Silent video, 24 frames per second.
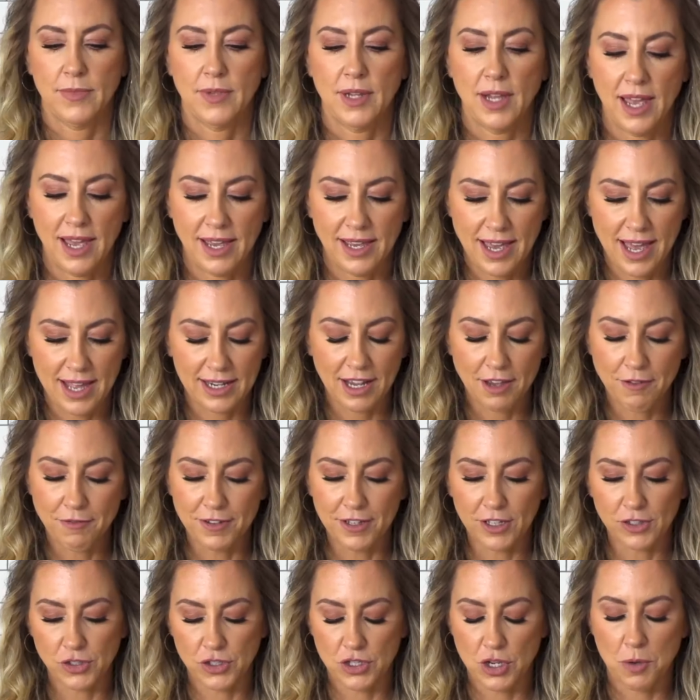Again, I
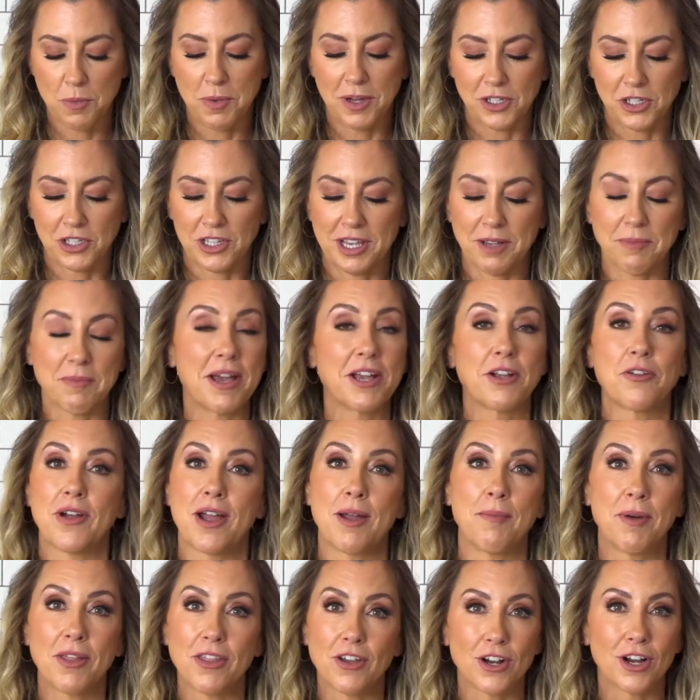feel so much like my
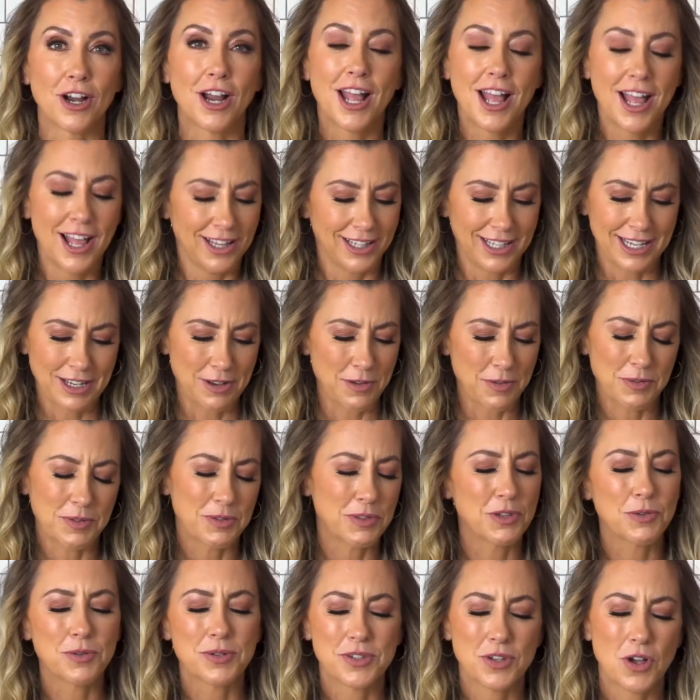grandmother. Like,
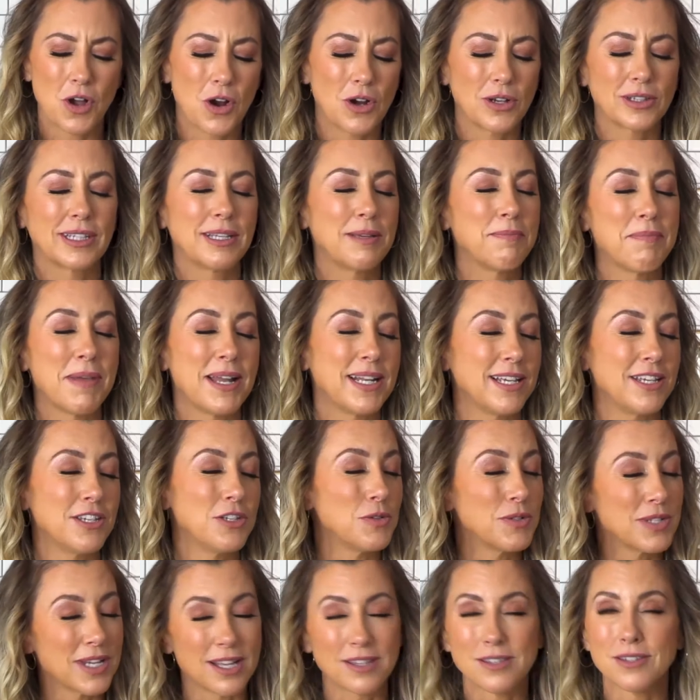there was hardly many
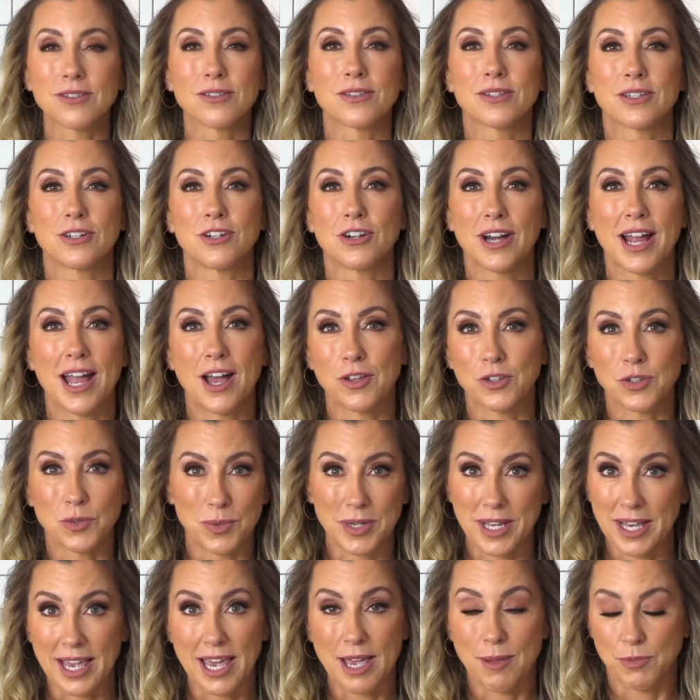utensils in her house when
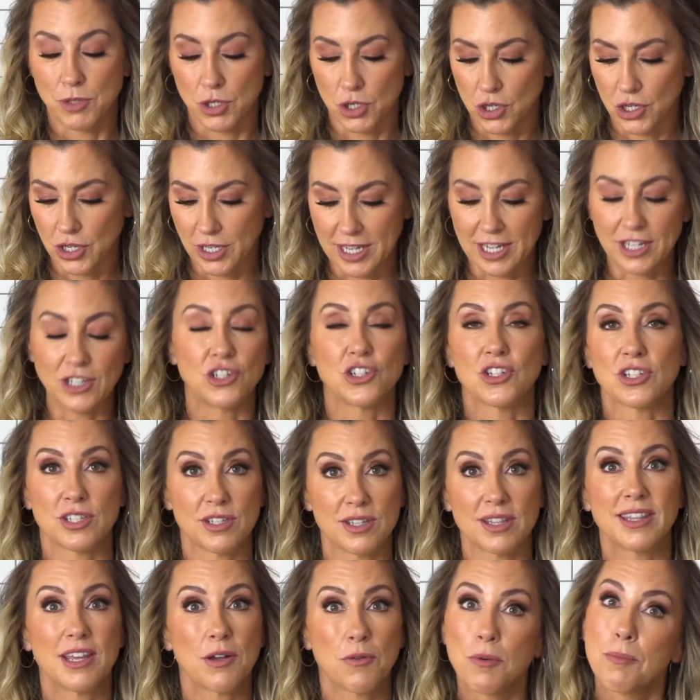it came to cooking,
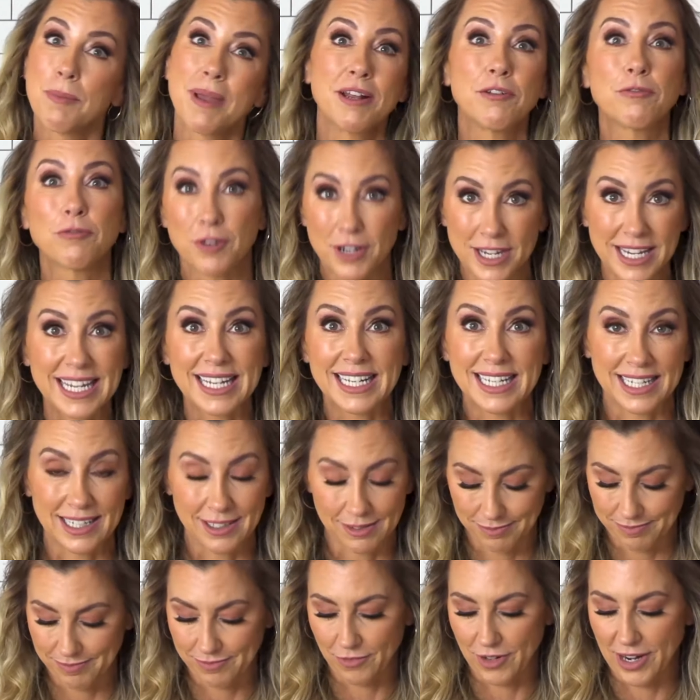just they were made for
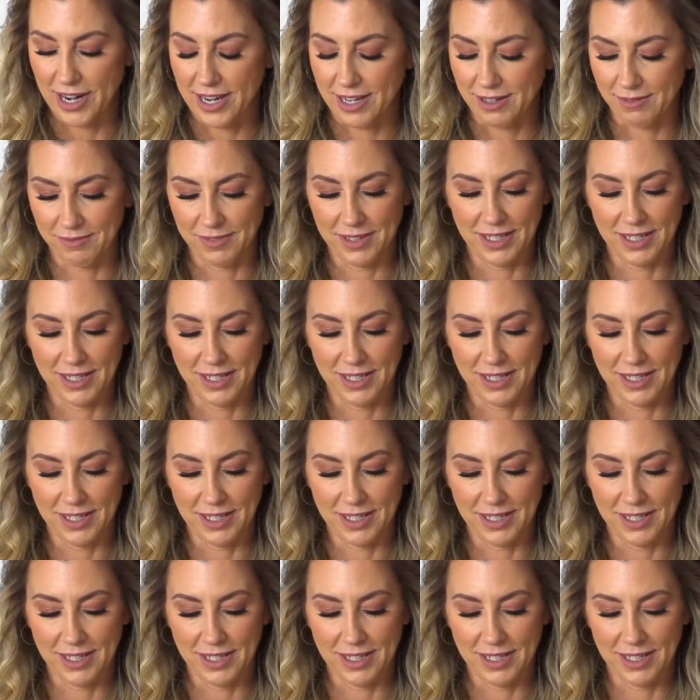eating, right?